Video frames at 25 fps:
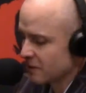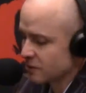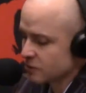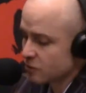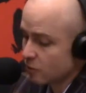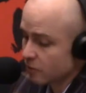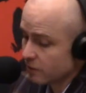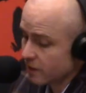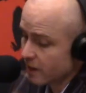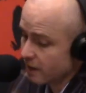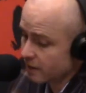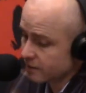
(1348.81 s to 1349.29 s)

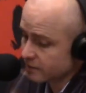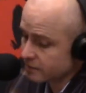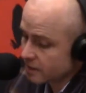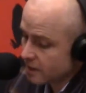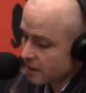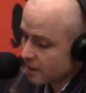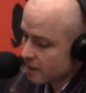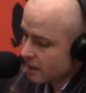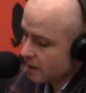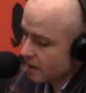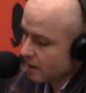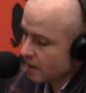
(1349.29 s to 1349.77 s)
so yes.
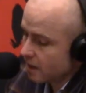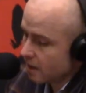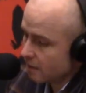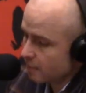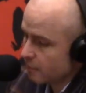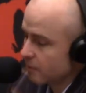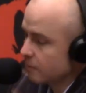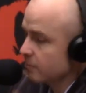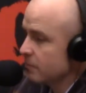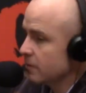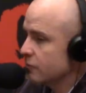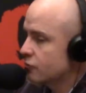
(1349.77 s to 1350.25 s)

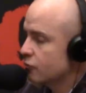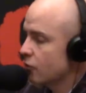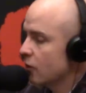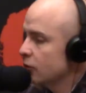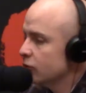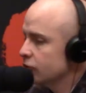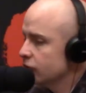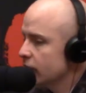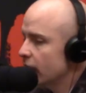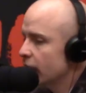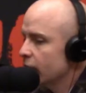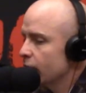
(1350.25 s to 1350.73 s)
But
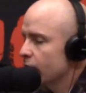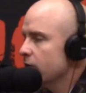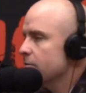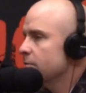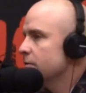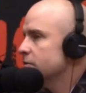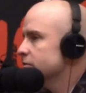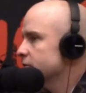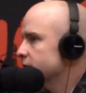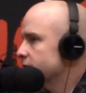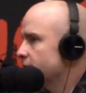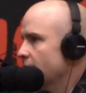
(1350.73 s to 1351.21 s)
Toronto's not a great
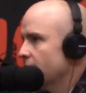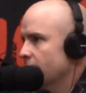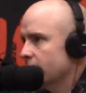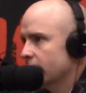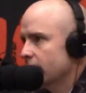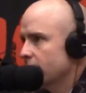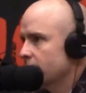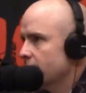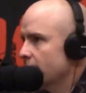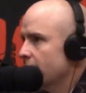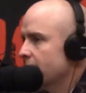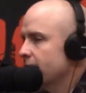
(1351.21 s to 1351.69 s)
music town,
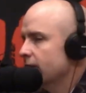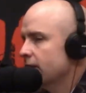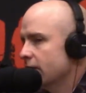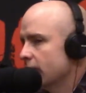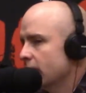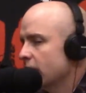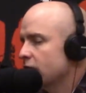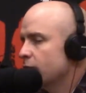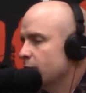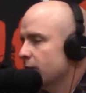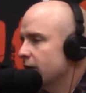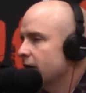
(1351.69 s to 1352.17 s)
dude, and
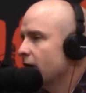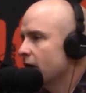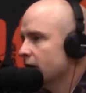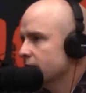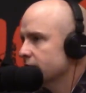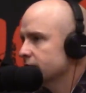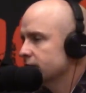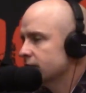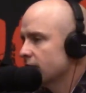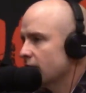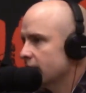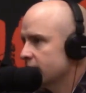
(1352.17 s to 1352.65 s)
it's
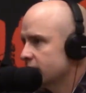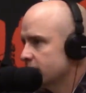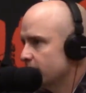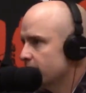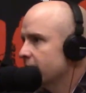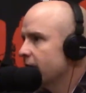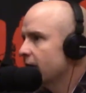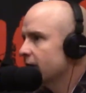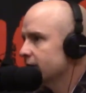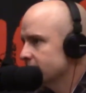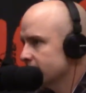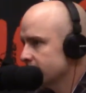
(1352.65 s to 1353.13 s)
because
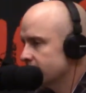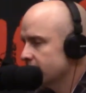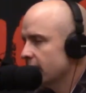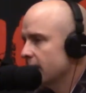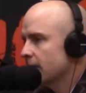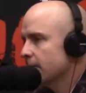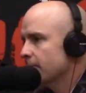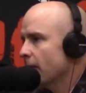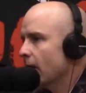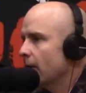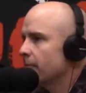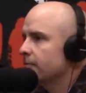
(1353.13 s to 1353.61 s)
it's a
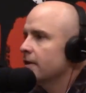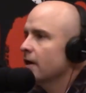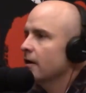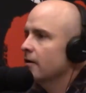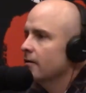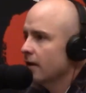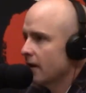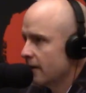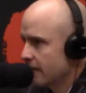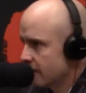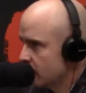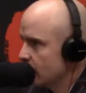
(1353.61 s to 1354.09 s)
hip hop
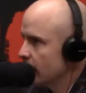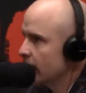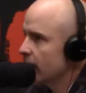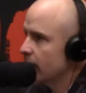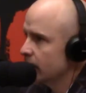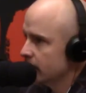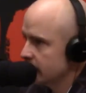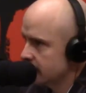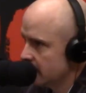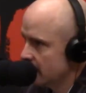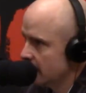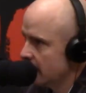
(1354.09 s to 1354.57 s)
town. That's what I
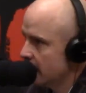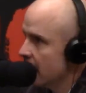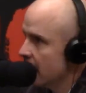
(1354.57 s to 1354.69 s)
would say.